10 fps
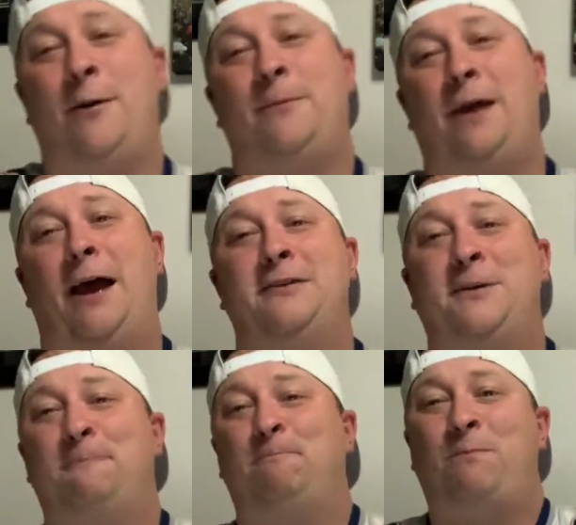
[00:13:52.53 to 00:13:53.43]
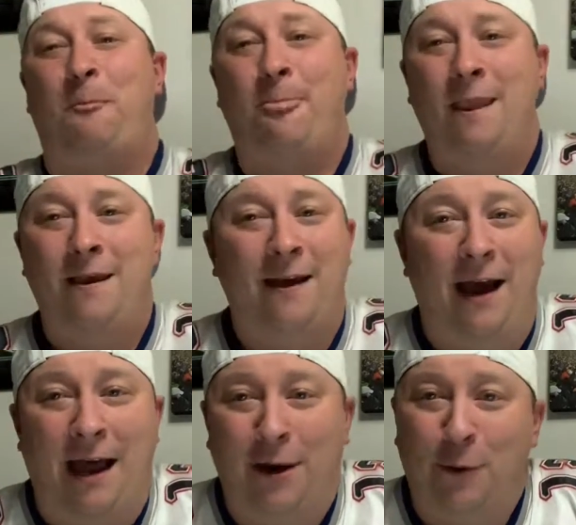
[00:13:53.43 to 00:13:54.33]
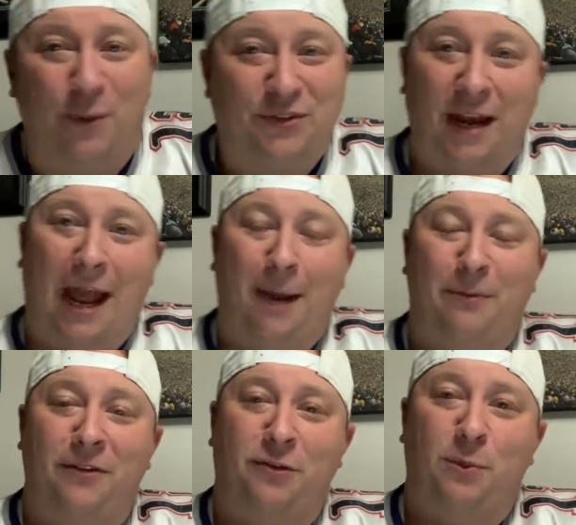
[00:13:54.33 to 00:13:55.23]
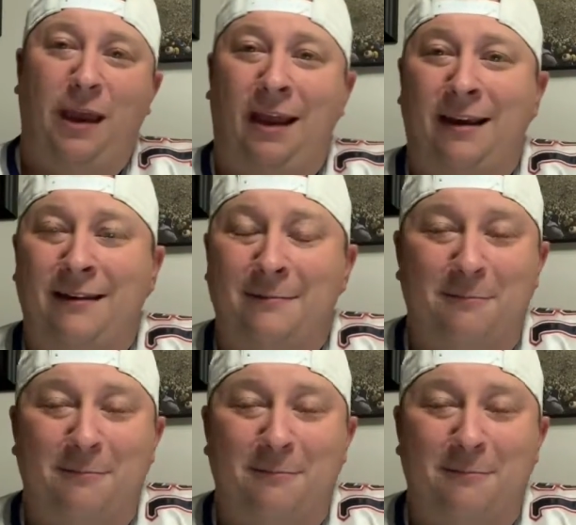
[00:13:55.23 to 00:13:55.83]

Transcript: Guys, I don't know what's going to happen this week,